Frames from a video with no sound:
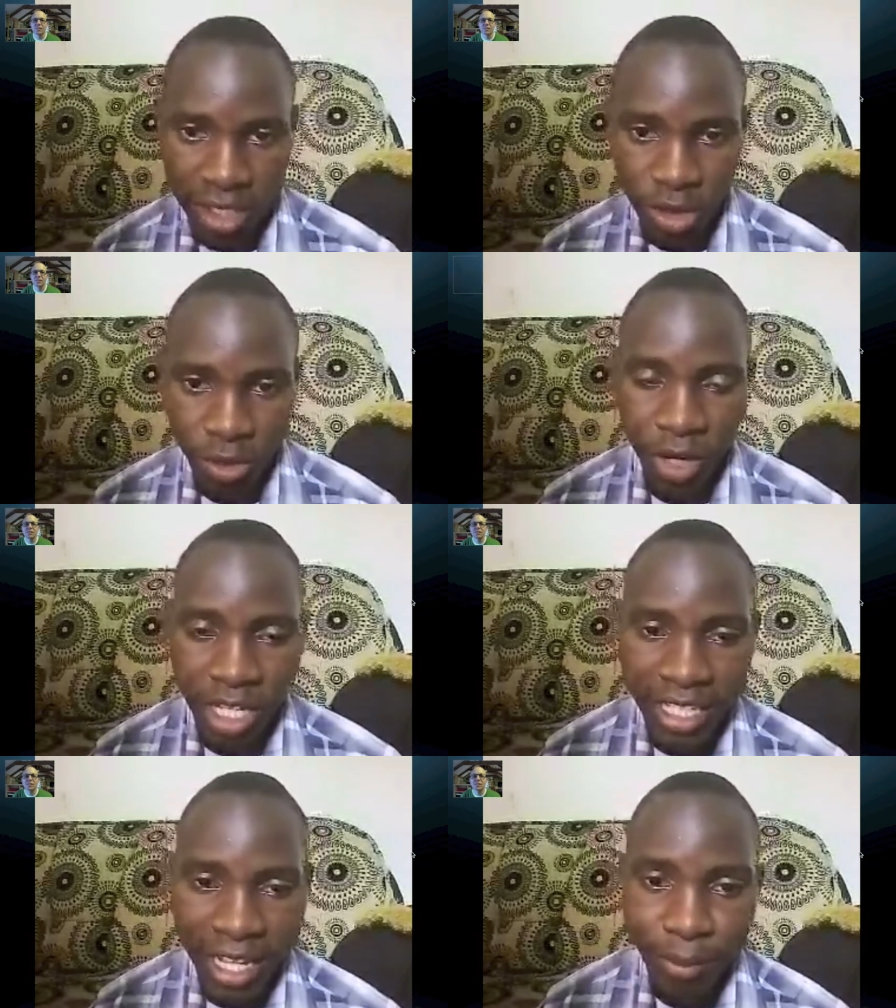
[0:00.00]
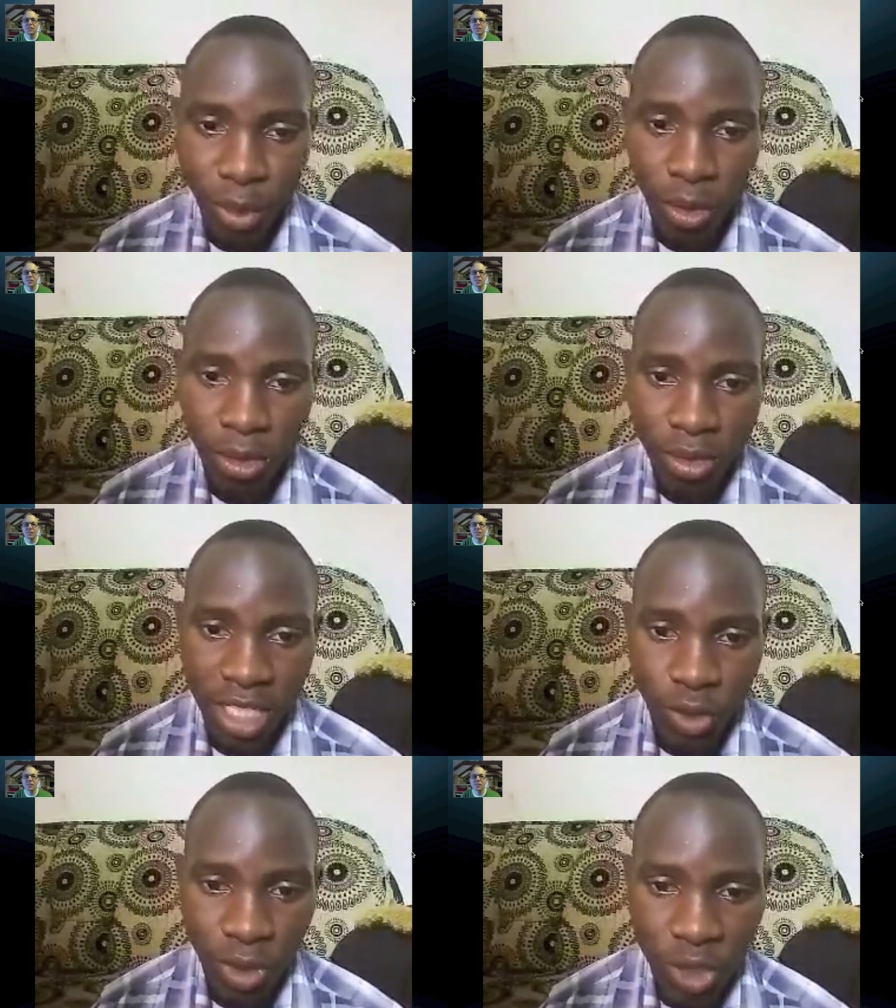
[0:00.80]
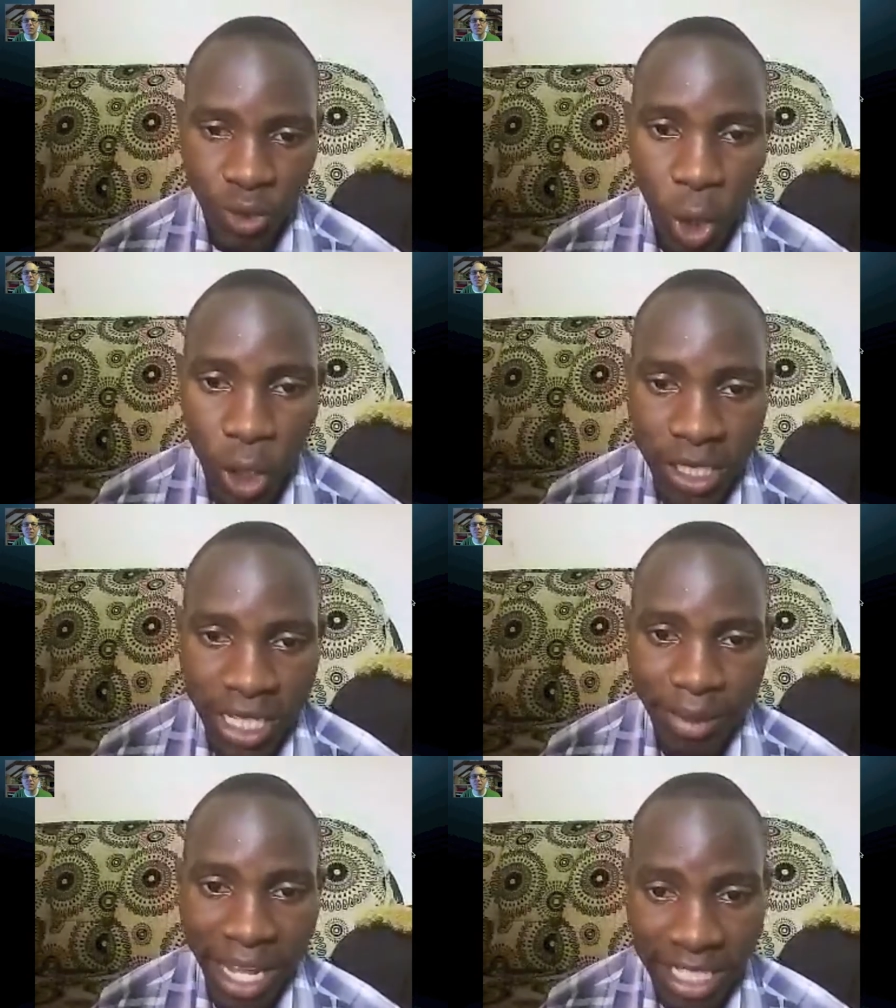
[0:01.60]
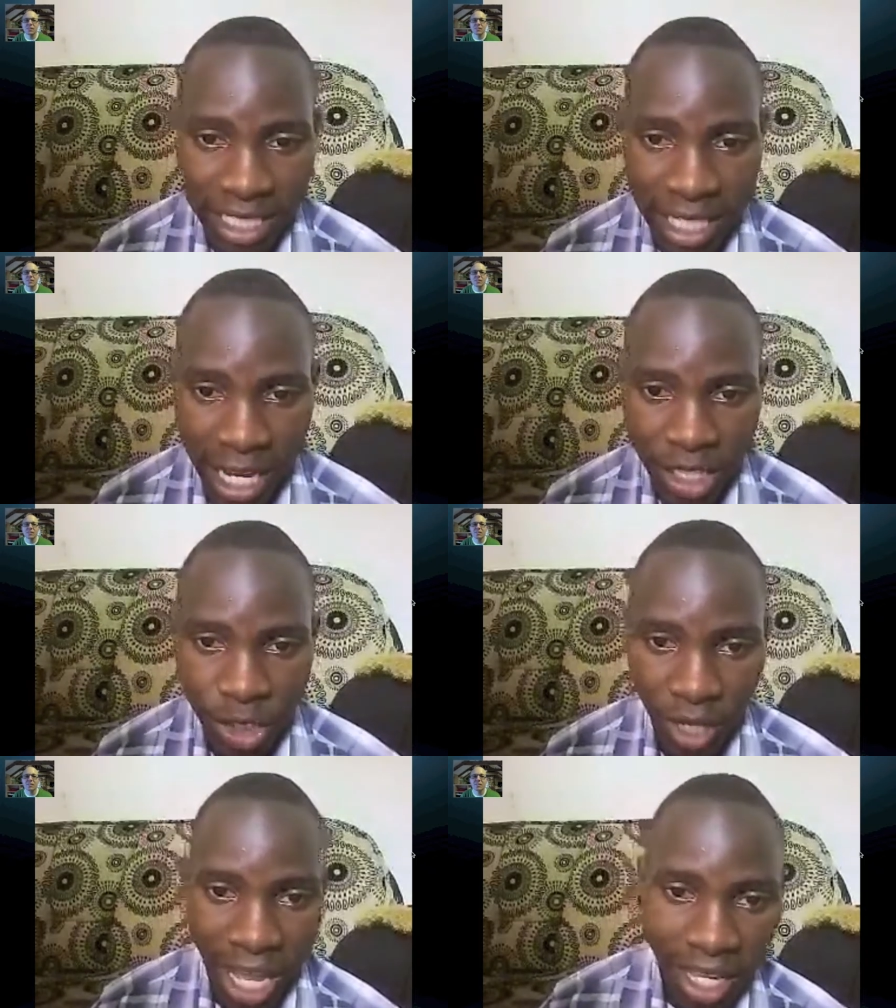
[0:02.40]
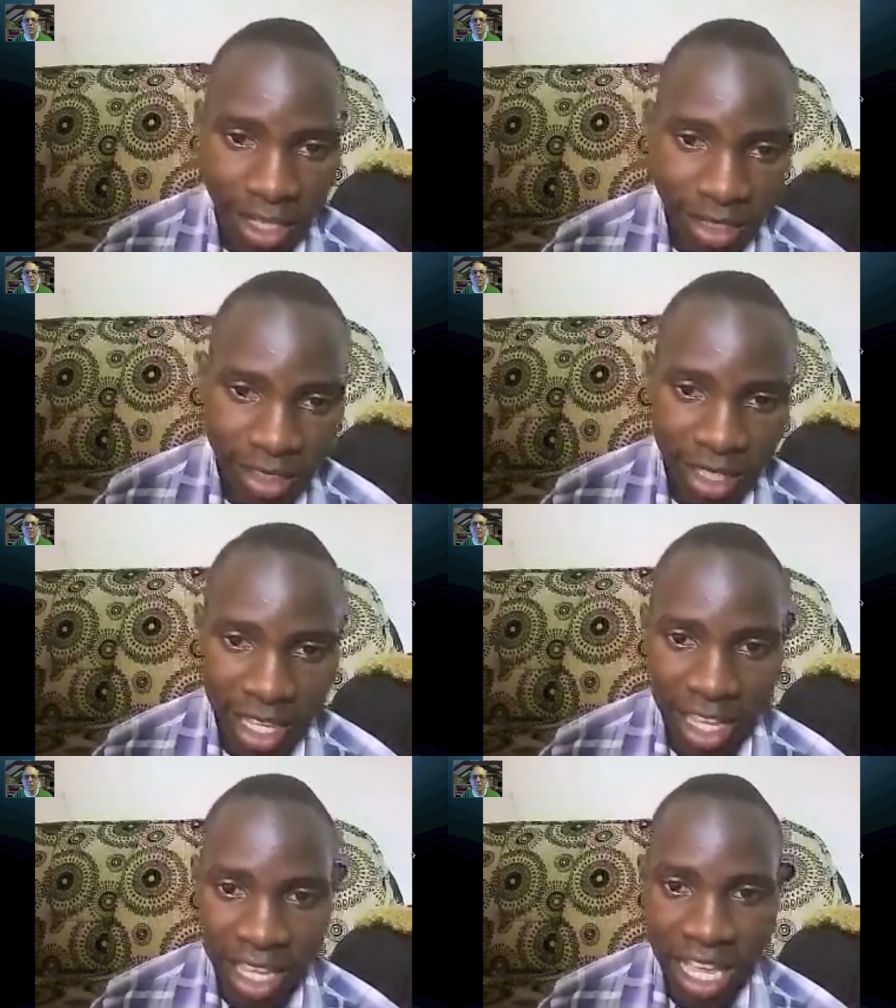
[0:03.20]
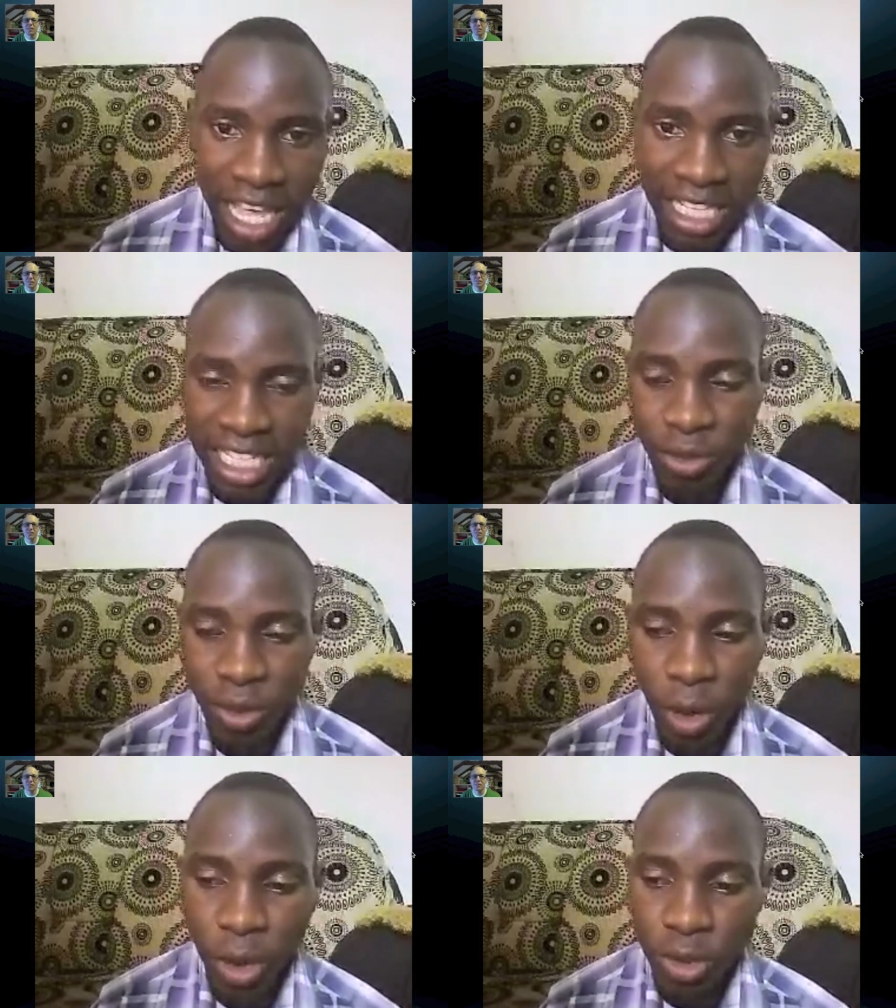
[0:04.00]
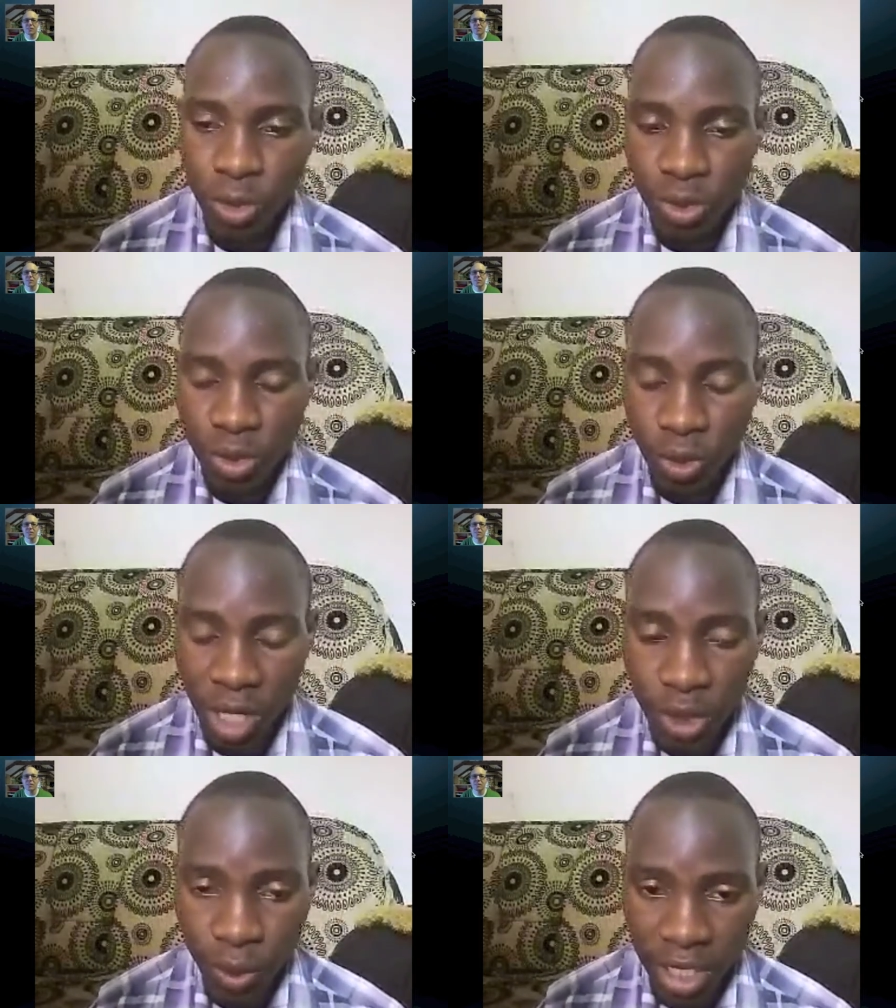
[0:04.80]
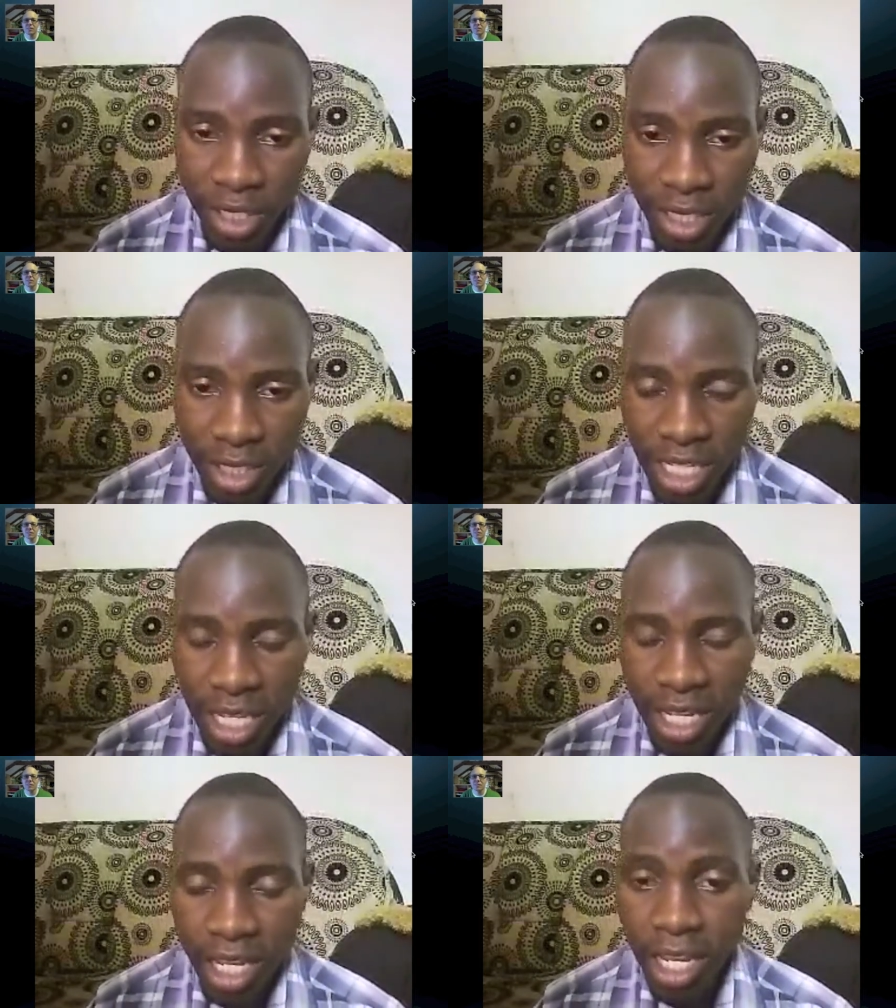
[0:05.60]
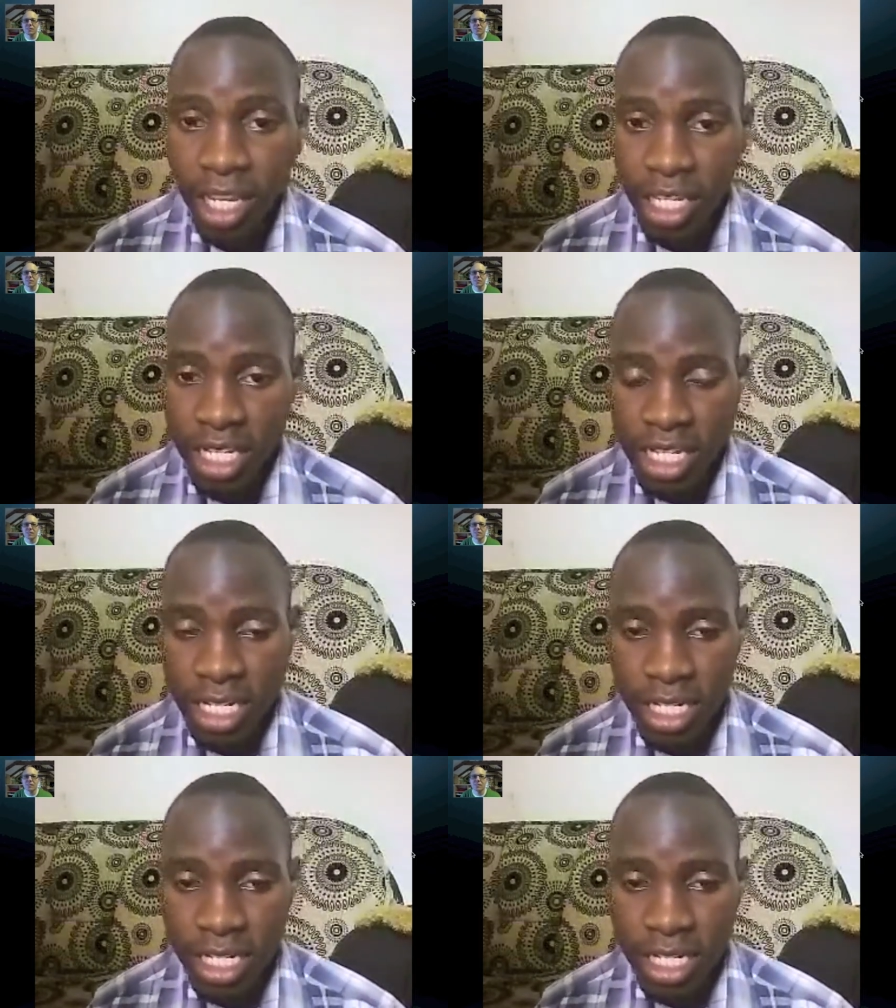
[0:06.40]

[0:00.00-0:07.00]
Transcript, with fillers: So for example, these ones we got them last year in July, and then we are going to graduate in